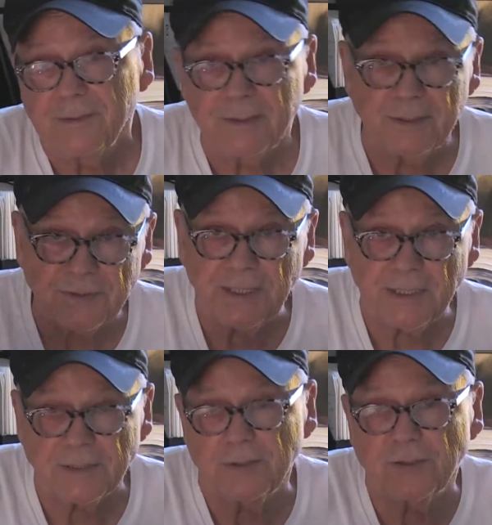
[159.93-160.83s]
to the
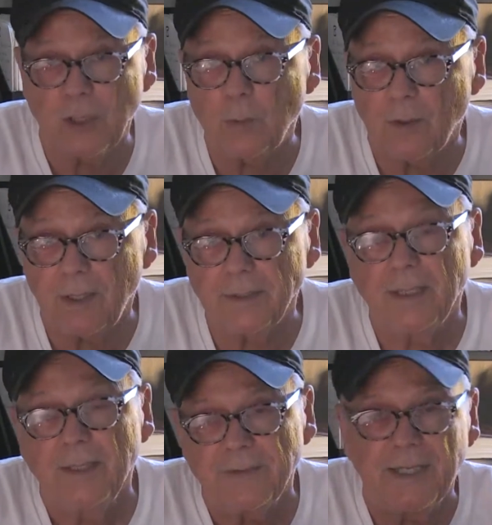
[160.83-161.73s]
6 and so
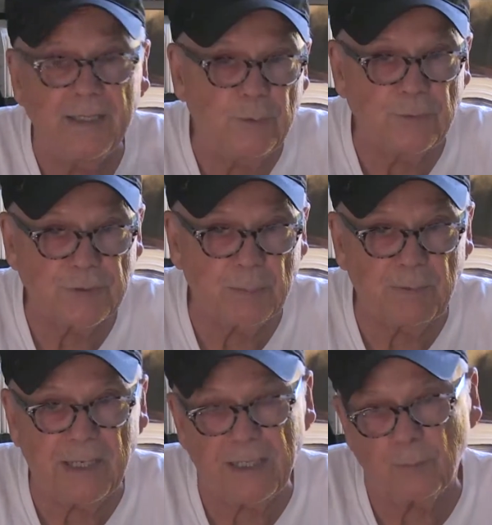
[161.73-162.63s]
on. Then I use the
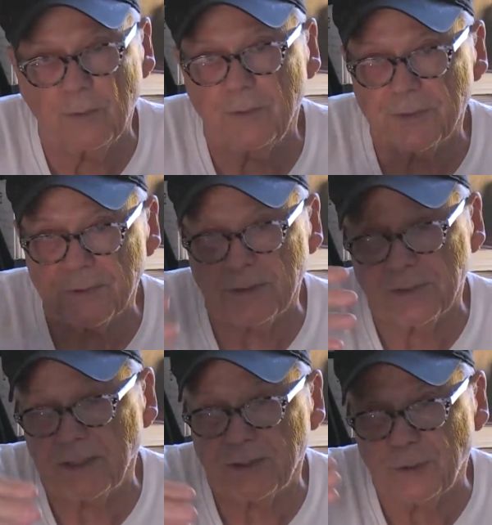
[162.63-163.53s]
part where it's the
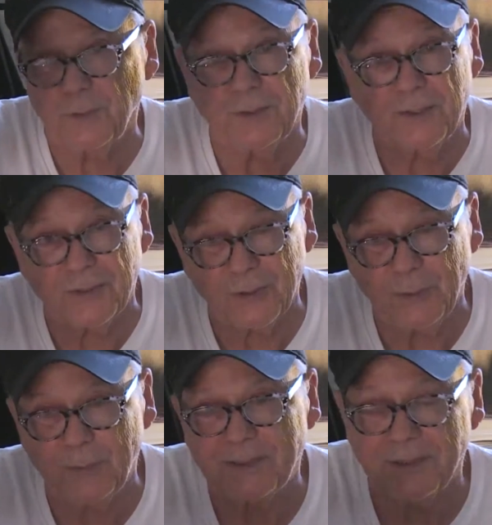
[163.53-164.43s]
6 chord to the
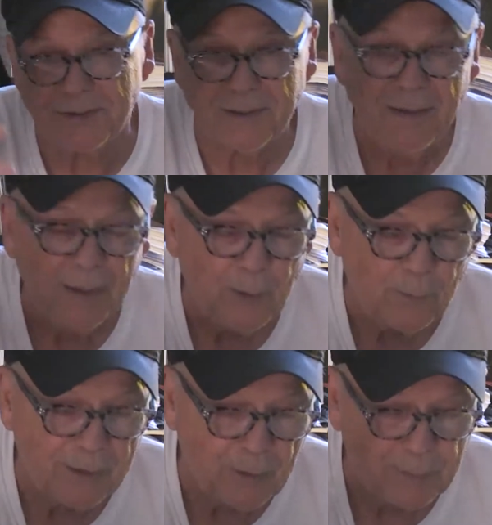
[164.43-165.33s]
2, which is
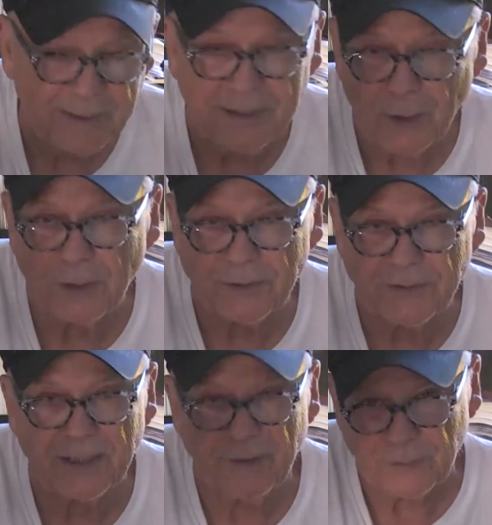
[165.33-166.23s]
where I play the altered
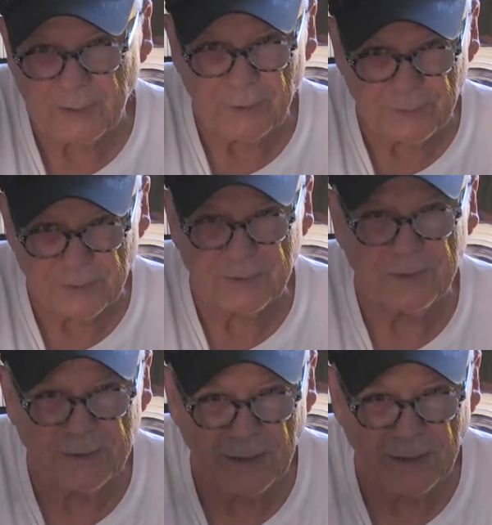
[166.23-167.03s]
sound. So I know this